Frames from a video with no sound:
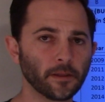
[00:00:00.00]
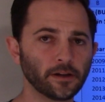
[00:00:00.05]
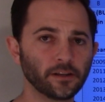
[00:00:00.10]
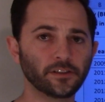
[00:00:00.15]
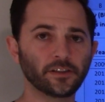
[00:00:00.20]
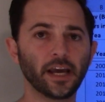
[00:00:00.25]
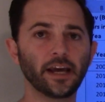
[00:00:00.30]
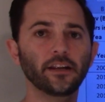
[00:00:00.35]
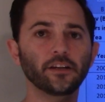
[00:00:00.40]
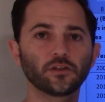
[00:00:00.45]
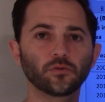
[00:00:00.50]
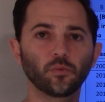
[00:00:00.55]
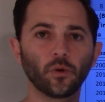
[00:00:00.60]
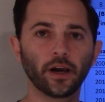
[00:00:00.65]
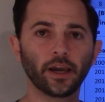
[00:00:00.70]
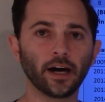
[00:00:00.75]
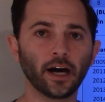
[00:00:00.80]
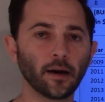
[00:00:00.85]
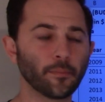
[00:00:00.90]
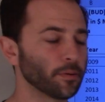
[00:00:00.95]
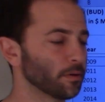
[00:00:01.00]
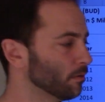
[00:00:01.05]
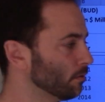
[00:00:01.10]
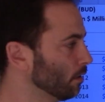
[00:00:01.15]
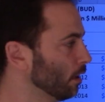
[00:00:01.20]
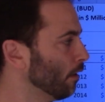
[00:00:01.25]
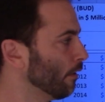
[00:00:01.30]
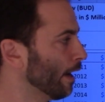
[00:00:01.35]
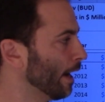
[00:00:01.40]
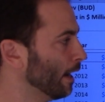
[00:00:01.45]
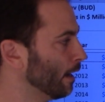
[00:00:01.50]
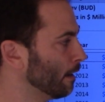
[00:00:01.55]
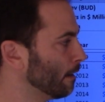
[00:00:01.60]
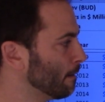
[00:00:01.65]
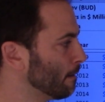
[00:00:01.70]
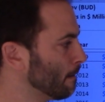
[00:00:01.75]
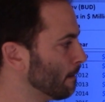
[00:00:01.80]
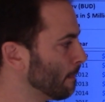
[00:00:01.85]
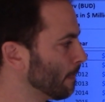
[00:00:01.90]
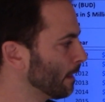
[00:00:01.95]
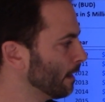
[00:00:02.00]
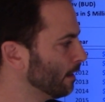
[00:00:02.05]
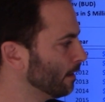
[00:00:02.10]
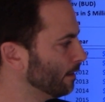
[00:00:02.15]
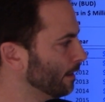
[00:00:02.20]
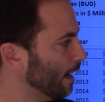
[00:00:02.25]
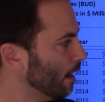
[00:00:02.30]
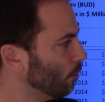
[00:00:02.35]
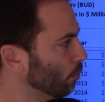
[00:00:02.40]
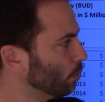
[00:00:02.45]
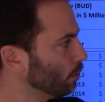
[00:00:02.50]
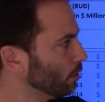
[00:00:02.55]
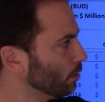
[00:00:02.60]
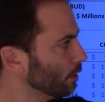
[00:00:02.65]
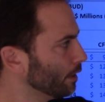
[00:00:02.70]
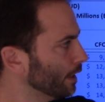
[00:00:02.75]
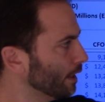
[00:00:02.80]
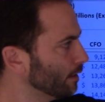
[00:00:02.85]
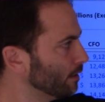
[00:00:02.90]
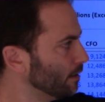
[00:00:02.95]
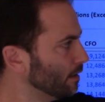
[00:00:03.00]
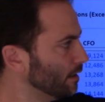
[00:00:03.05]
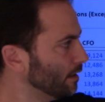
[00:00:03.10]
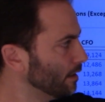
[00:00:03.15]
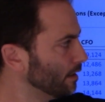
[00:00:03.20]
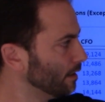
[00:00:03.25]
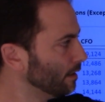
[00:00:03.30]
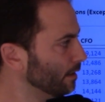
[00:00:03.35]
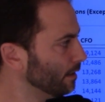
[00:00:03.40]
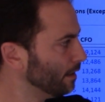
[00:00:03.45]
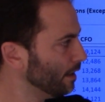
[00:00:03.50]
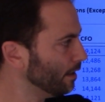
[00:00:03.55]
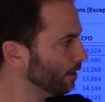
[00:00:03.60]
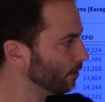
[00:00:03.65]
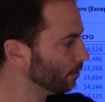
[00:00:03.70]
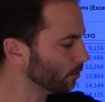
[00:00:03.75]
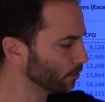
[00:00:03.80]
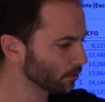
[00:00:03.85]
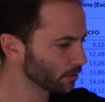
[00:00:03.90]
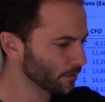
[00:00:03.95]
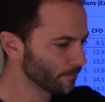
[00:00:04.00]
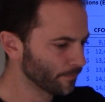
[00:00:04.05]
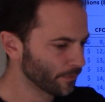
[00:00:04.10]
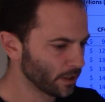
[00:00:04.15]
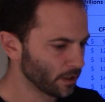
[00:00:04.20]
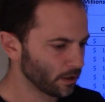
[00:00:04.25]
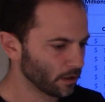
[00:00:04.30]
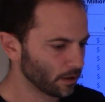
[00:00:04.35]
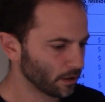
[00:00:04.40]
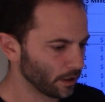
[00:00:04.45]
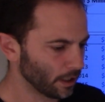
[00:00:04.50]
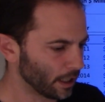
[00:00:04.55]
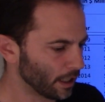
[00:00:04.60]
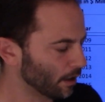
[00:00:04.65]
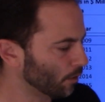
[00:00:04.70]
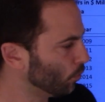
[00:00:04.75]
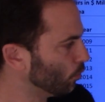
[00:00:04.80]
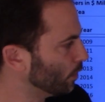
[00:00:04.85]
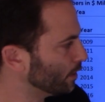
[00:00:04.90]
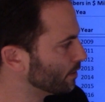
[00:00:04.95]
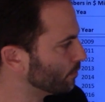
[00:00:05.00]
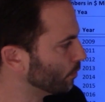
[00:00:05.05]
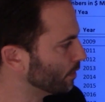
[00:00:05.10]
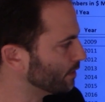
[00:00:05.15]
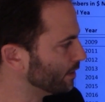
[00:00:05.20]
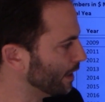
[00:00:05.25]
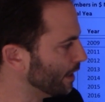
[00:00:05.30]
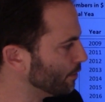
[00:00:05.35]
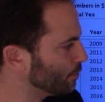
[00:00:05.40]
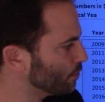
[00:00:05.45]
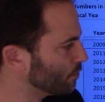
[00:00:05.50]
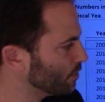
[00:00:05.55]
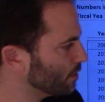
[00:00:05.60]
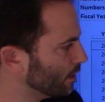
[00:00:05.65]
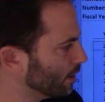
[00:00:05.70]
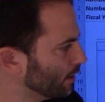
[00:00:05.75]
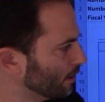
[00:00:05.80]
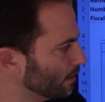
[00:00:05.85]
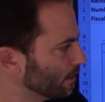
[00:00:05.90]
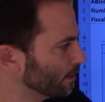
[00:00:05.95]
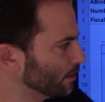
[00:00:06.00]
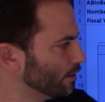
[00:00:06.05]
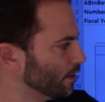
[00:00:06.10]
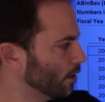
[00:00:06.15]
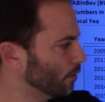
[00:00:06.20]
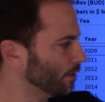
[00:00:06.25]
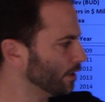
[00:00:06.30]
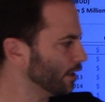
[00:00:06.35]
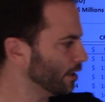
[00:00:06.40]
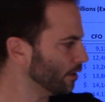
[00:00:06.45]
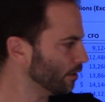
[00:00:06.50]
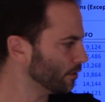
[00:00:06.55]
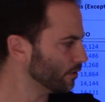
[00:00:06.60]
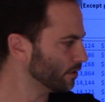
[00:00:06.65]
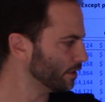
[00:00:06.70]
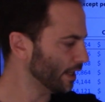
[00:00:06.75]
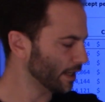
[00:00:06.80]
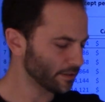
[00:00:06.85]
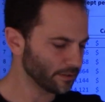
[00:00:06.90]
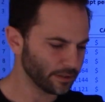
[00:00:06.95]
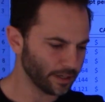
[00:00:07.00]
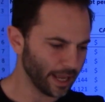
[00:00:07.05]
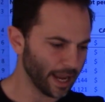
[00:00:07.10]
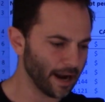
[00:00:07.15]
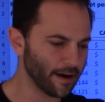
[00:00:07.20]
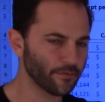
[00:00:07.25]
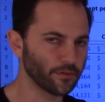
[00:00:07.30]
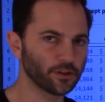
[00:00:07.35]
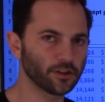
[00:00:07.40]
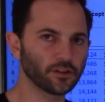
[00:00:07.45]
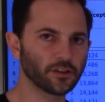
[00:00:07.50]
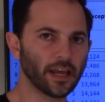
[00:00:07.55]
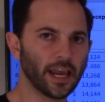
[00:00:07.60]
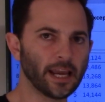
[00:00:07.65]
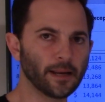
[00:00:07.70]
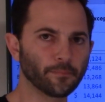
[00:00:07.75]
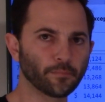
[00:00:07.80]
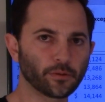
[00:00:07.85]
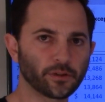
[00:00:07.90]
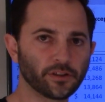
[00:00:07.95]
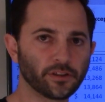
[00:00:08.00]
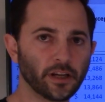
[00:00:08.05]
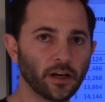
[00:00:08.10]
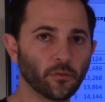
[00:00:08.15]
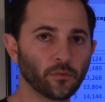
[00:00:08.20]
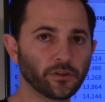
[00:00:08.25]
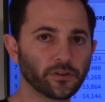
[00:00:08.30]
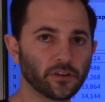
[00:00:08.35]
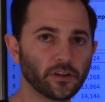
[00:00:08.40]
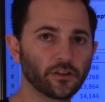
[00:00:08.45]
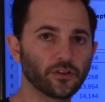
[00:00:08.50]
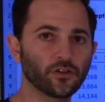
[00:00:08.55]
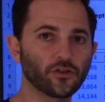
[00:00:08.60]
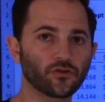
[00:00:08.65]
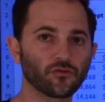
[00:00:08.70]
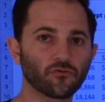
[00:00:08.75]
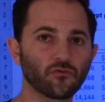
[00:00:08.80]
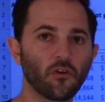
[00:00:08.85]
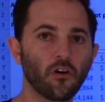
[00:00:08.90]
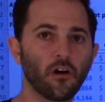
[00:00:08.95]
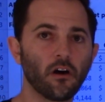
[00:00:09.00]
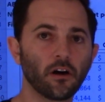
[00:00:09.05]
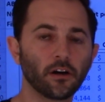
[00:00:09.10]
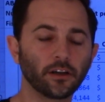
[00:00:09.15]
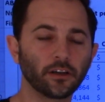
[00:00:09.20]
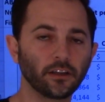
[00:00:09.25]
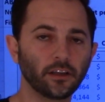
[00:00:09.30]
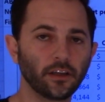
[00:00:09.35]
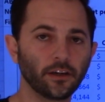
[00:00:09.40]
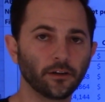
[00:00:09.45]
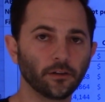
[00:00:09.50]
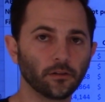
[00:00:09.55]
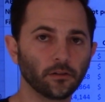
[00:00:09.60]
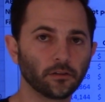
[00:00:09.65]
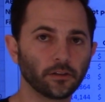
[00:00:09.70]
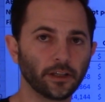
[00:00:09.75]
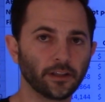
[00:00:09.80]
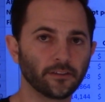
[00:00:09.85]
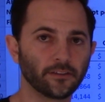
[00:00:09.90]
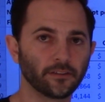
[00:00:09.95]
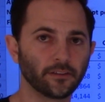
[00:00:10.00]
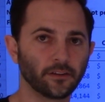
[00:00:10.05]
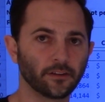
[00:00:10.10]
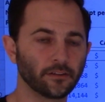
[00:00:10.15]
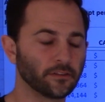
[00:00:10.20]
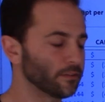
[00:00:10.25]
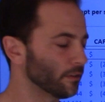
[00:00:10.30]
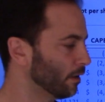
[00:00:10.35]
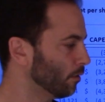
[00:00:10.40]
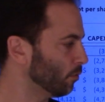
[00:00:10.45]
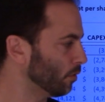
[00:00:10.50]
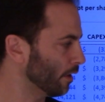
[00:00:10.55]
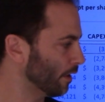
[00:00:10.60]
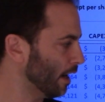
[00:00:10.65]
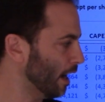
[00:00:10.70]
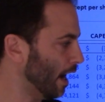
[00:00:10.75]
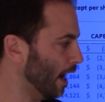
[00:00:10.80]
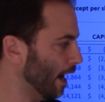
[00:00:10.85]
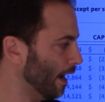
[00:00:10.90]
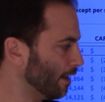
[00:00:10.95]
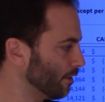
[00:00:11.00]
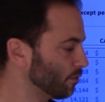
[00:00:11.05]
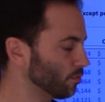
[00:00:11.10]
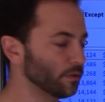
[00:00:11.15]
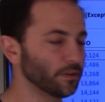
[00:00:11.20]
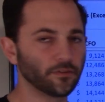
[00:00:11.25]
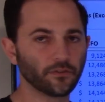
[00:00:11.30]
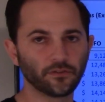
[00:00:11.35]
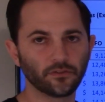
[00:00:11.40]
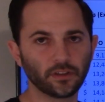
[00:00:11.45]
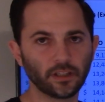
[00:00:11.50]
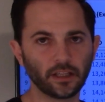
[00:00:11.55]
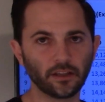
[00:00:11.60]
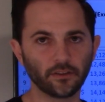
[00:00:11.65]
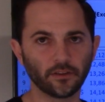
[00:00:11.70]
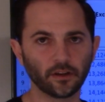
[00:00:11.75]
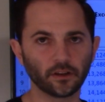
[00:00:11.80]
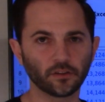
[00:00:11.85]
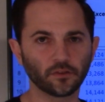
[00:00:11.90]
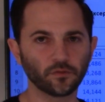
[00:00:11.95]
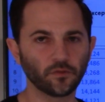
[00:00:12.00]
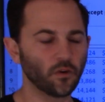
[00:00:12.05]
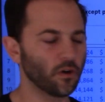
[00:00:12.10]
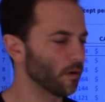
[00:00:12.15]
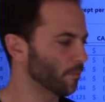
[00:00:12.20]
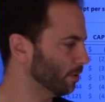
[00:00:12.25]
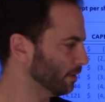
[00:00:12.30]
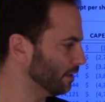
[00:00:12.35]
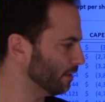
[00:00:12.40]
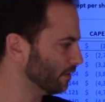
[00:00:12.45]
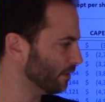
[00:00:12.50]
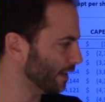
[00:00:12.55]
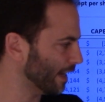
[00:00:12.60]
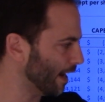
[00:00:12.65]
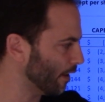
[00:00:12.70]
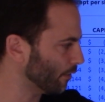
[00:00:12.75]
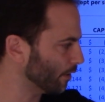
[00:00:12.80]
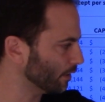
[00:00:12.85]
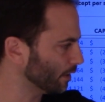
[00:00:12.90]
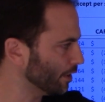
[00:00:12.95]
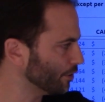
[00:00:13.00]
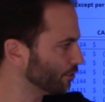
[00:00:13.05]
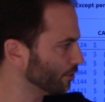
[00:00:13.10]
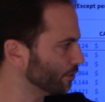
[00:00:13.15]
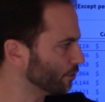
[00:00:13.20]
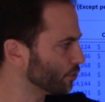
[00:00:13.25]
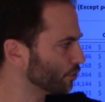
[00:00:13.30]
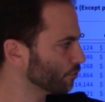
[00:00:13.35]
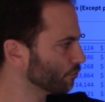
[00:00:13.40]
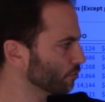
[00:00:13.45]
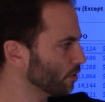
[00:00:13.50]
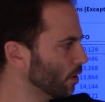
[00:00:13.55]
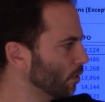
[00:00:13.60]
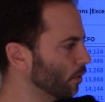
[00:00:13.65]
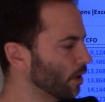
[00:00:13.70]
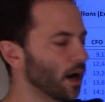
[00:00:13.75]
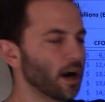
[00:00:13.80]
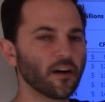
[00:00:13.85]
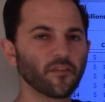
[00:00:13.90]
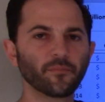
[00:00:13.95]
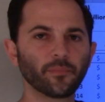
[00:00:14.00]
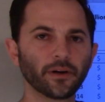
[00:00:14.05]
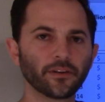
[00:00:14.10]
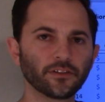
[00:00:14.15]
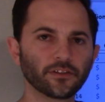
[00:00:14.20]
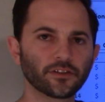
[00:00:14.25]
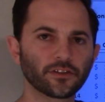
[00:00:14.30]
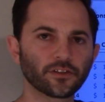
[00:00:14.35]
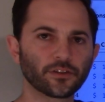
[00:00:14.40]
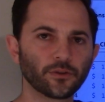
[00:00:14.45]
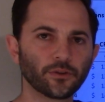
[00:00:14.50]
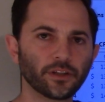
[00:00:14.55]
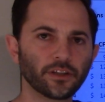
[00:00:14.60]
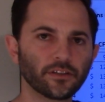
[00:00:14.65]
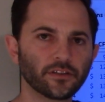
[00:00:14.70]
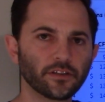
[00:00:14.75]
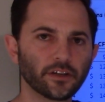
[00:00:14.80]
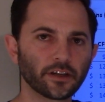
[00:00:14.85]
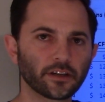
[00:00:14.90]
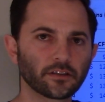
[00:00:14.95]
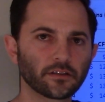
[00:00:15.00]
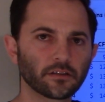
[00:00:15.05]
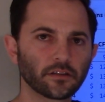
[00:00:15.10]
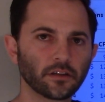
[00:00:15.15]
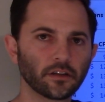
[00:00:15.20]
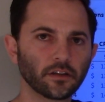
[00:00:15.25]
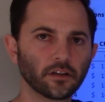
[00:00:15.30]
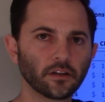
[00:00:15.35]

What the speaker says: debt is way up. All right. Now we'll look at the yield. What's interesting to note here is, yes, it averages 8%, which is a strong yield. It's one of the highest we've seen thus far, but this calculation is thrown off by this 36